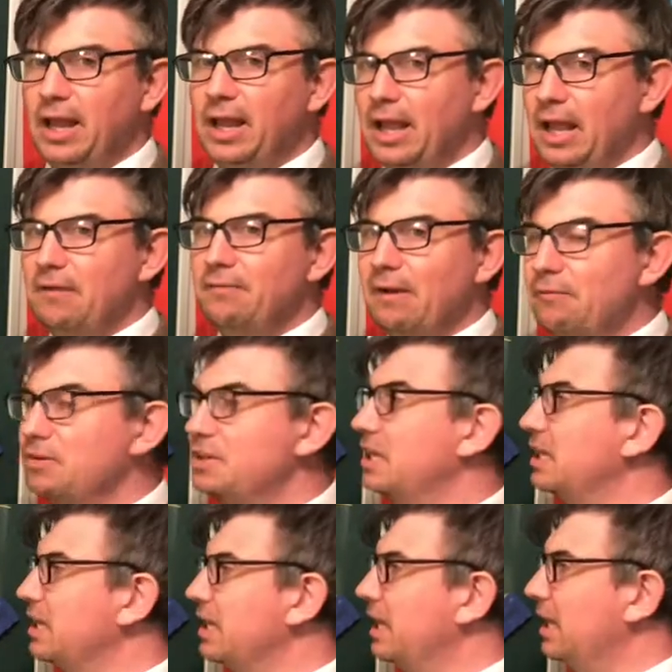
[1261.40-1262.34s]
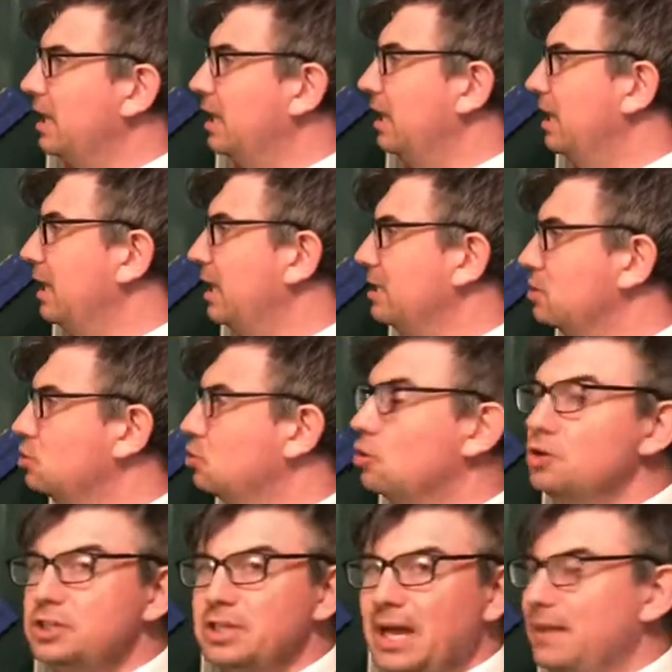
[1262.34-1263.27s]
If everything is
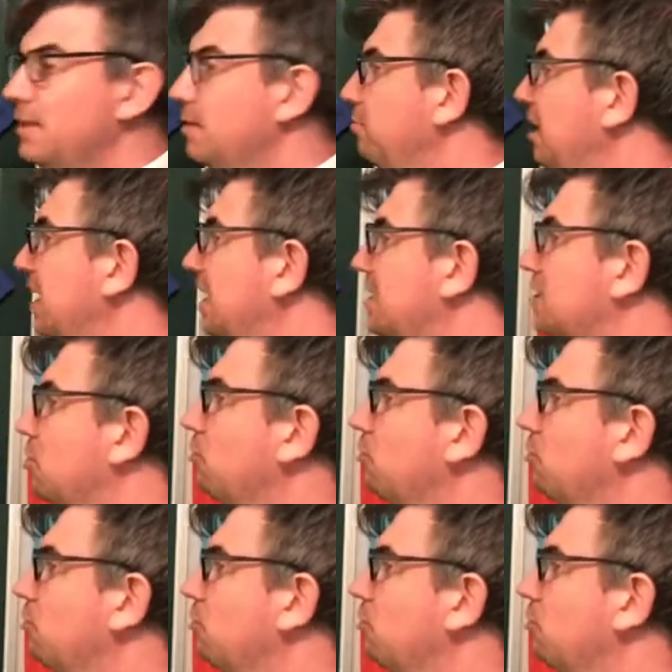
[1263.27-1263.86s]
good and the mean is the